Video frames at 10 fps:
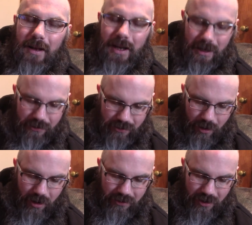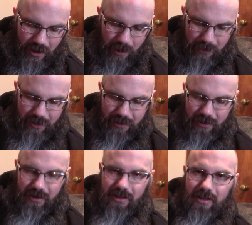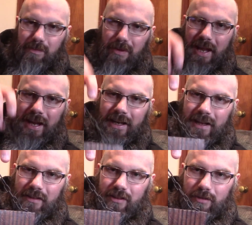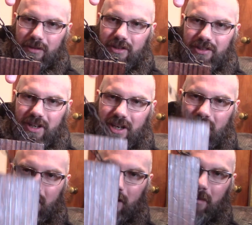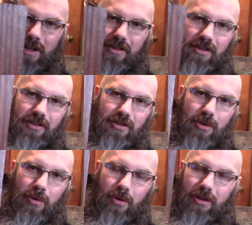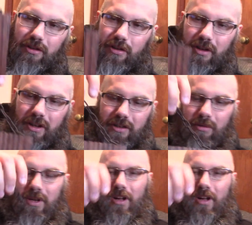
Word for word: And it's all set up because you can see this plaque. It had this chain on. I'm like, this is cool. It's only like $2.